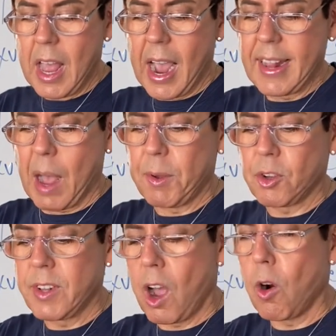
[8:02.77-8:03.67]
And I was
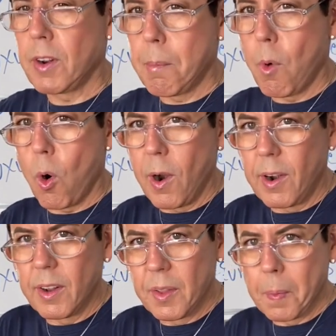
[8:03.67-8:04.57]
gonna order
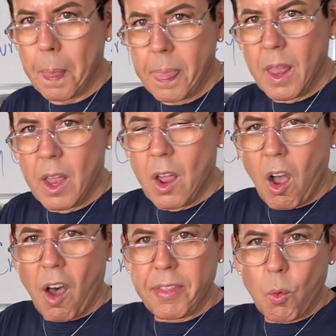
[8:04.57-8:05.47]
more
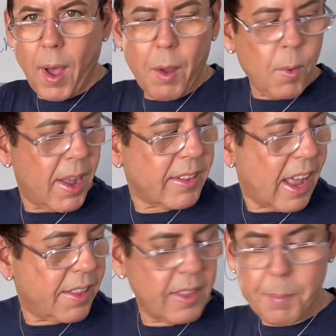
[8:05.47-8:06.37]
of the white one
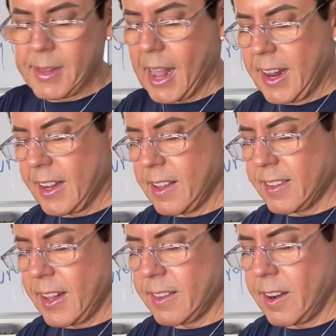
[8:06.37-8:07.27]
and the metallic in the
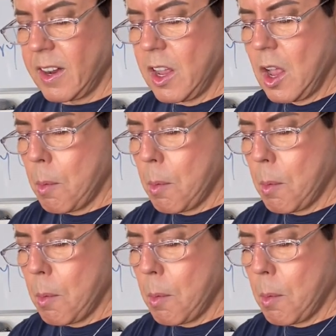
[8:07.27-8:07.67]
center,